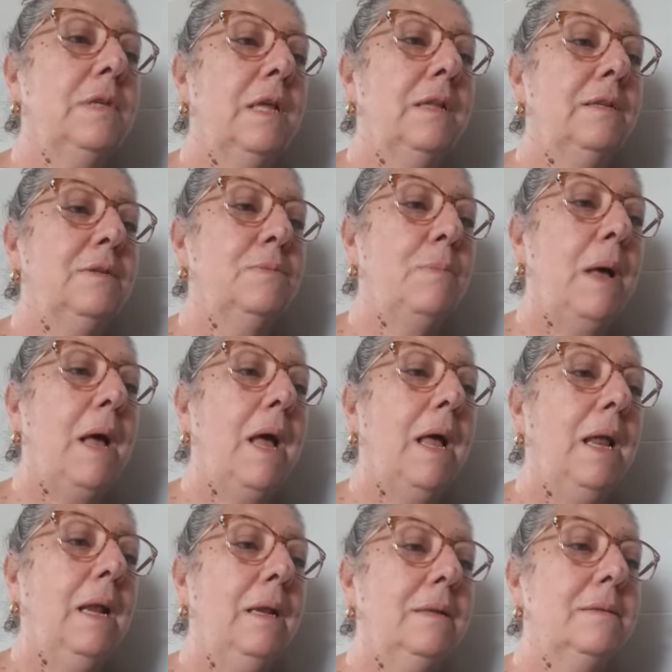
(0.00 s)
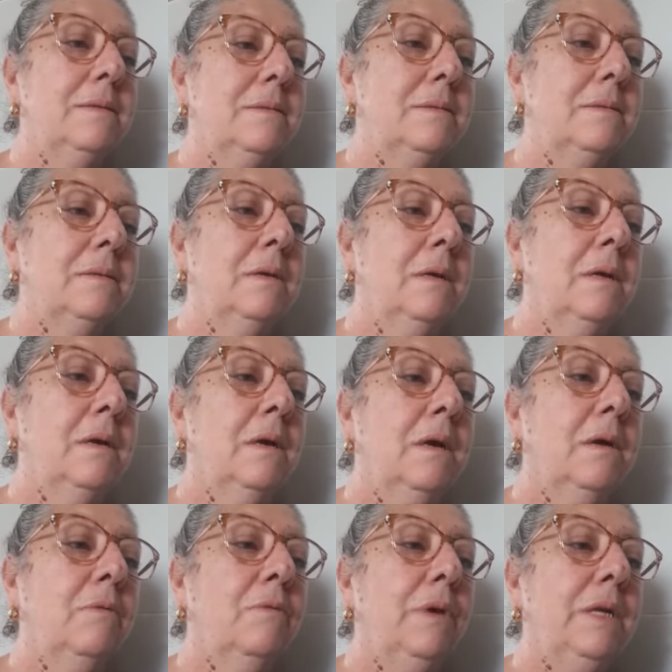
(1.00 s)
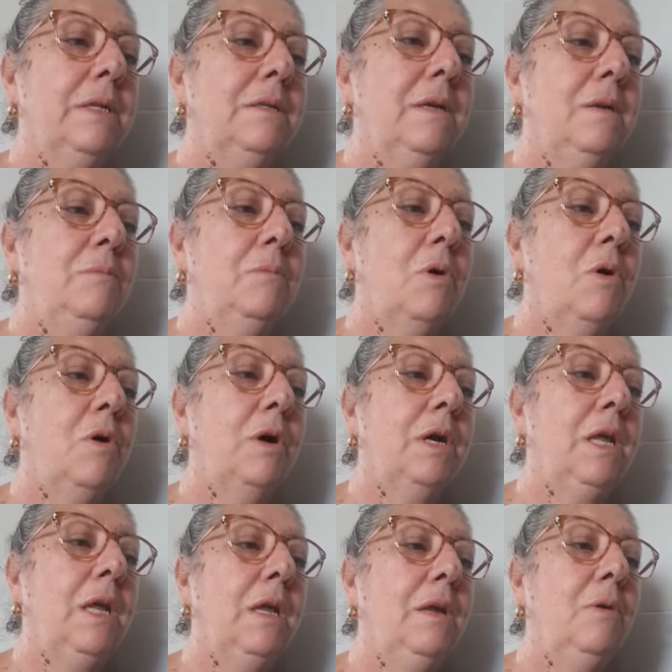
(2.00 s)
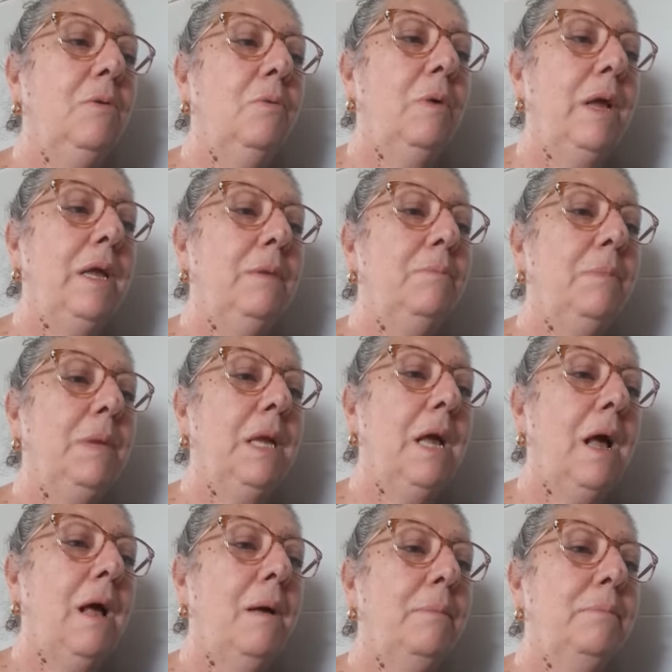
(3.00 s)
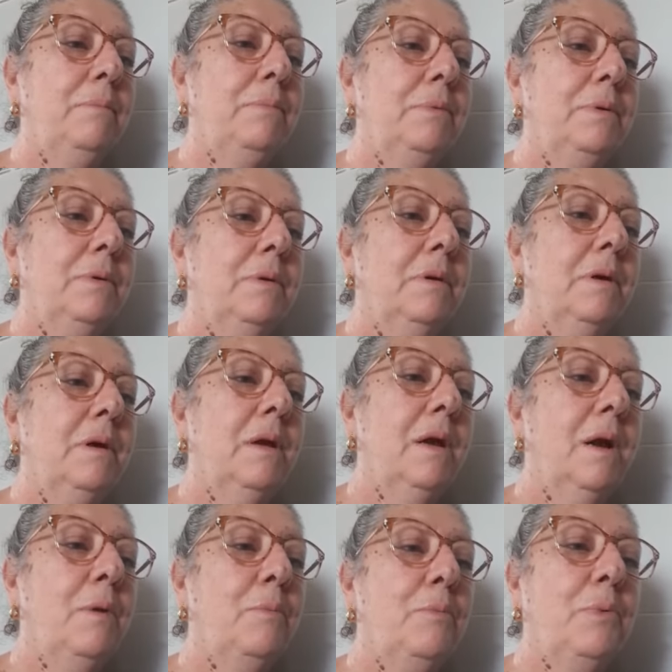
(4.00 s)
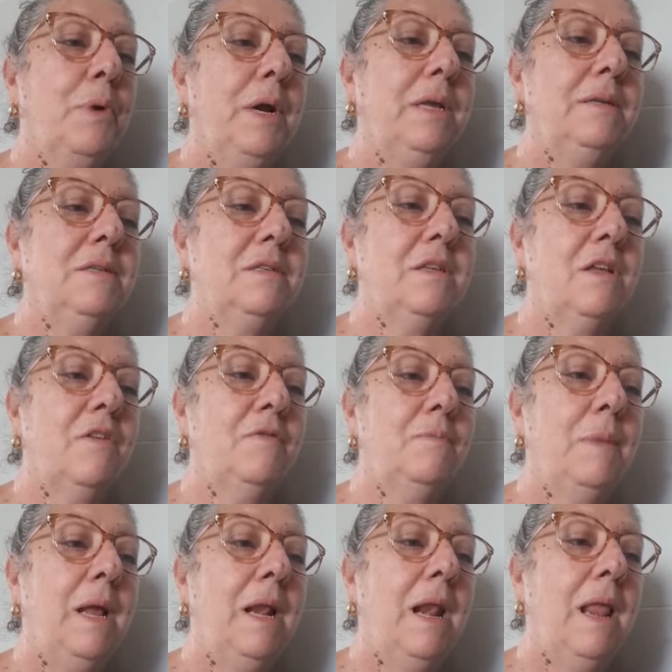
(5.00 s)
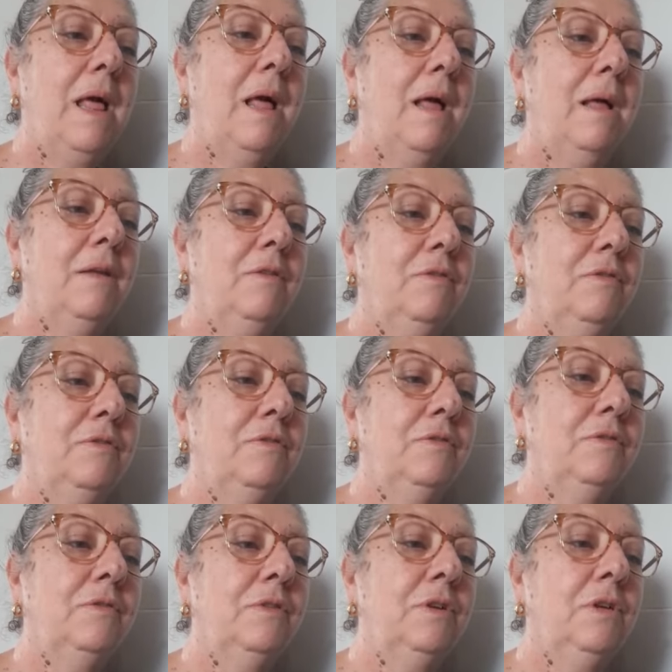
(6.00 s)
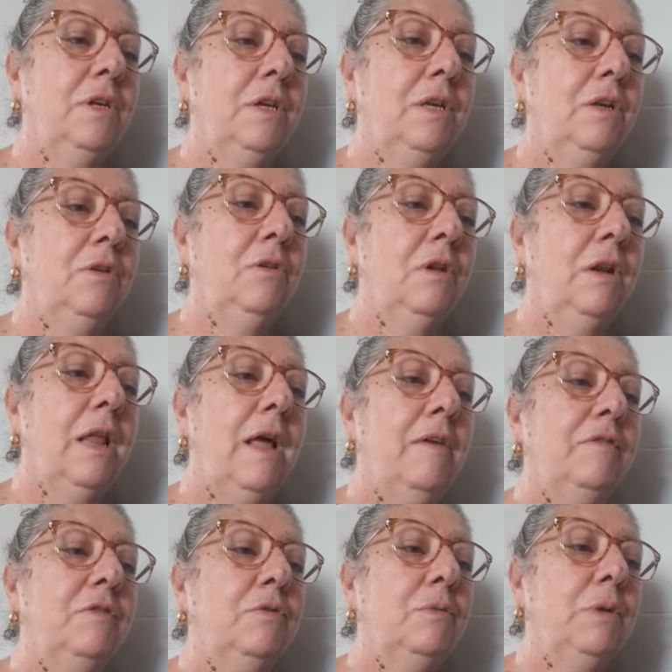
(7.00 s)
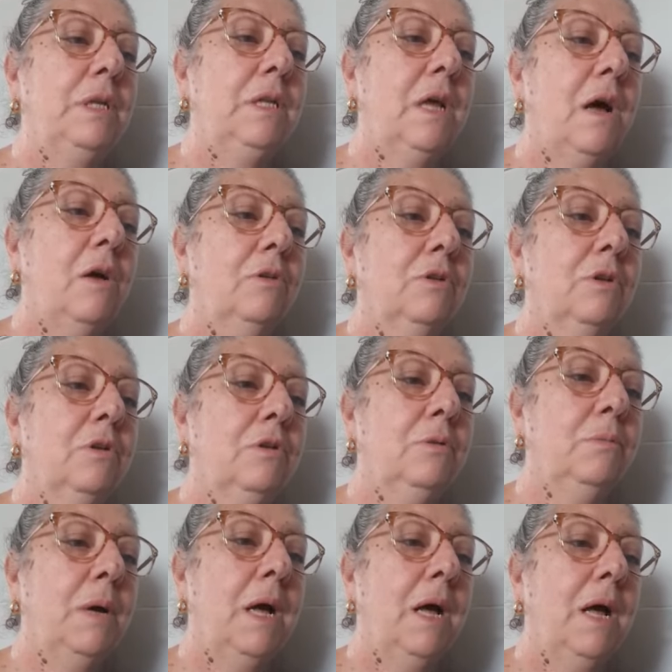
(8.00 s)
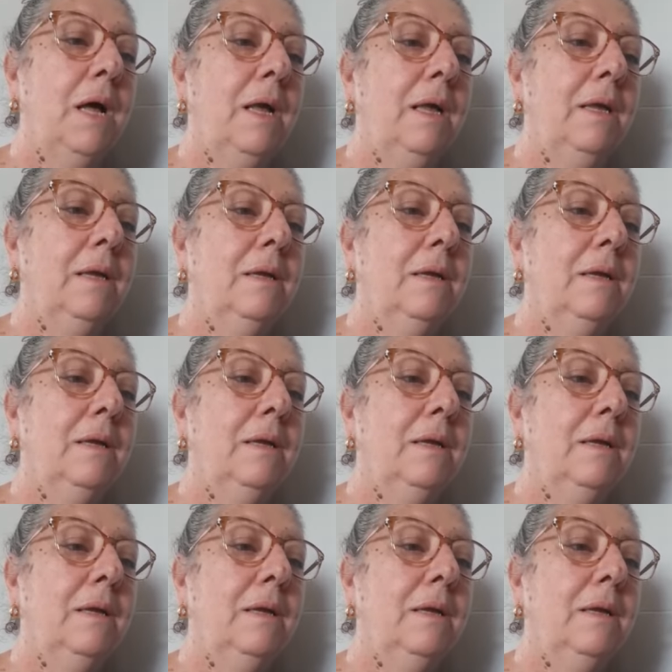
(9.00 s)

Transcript: and smiles, waiting morning, wake me up. Prince of my life, you left without goodbye.